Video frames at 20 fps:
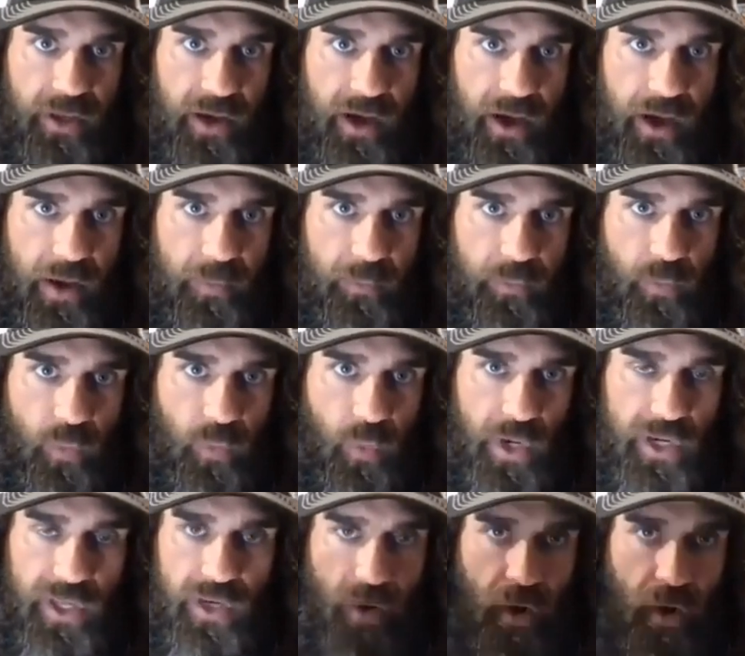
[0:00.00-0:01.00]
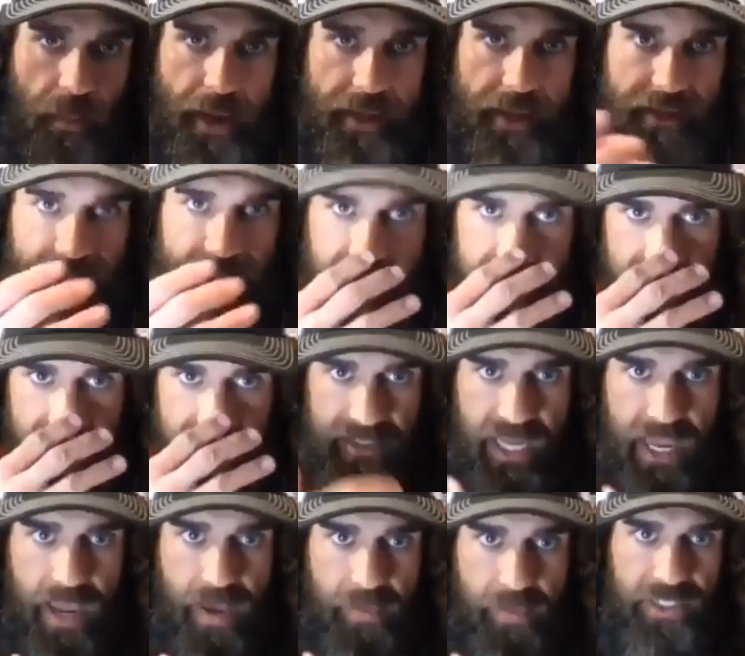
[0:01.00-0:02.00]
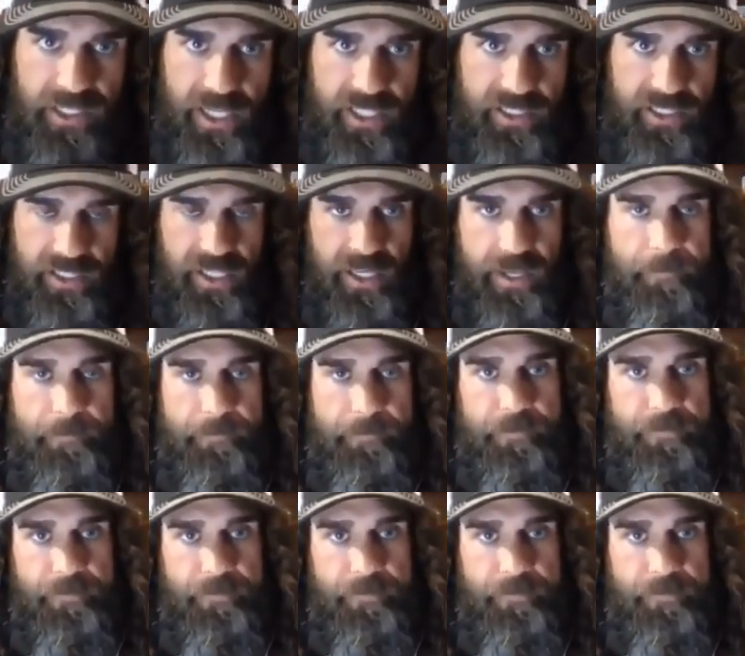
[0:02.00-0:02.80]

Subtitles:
What do you know about this gal, Tammy, Jesse?